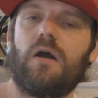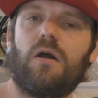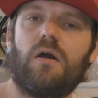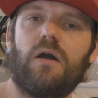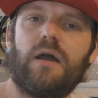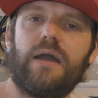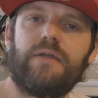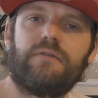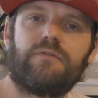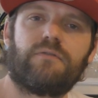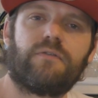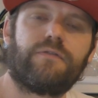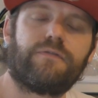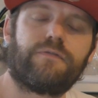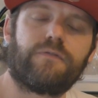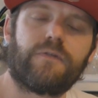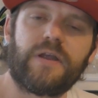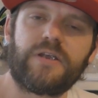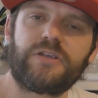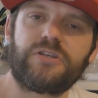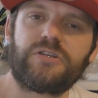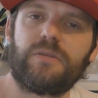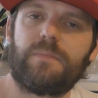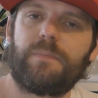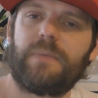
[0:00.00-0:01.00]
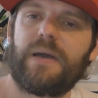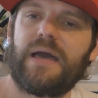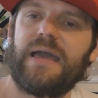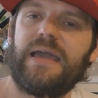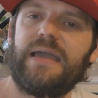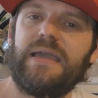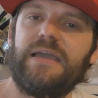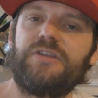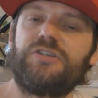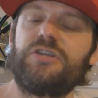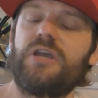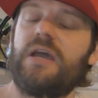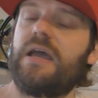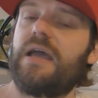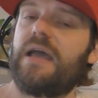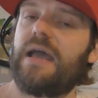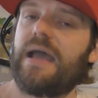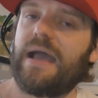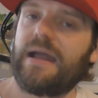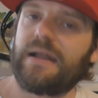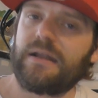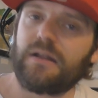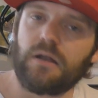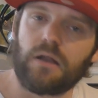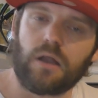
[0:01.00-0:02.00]
I refreshed the page
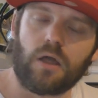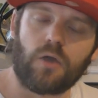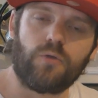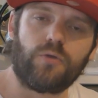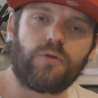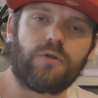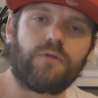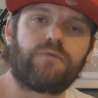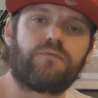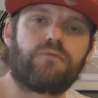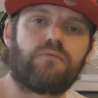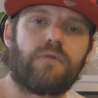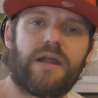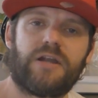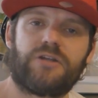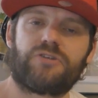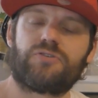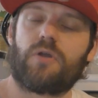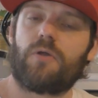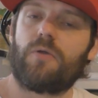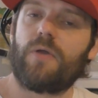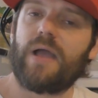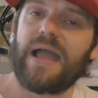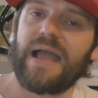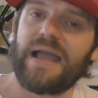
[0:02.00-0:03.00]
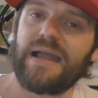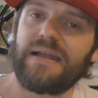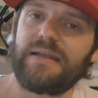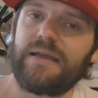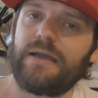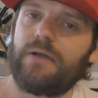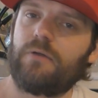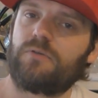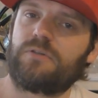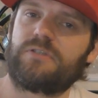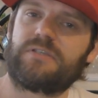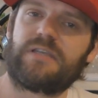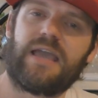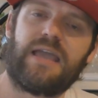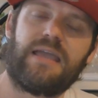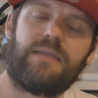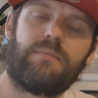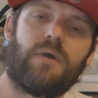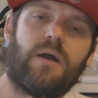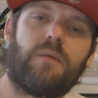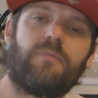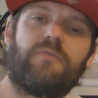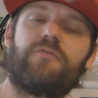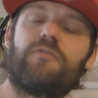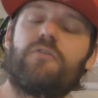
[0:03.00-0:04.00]
and a load of retro handhelds
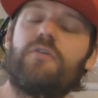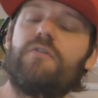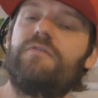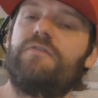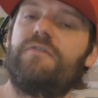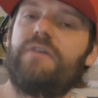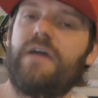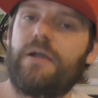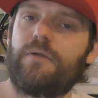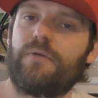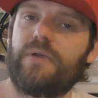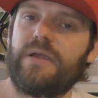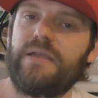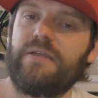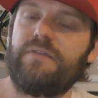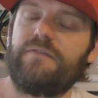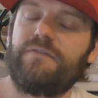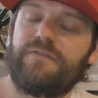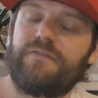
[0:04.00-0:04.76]
came up for a very,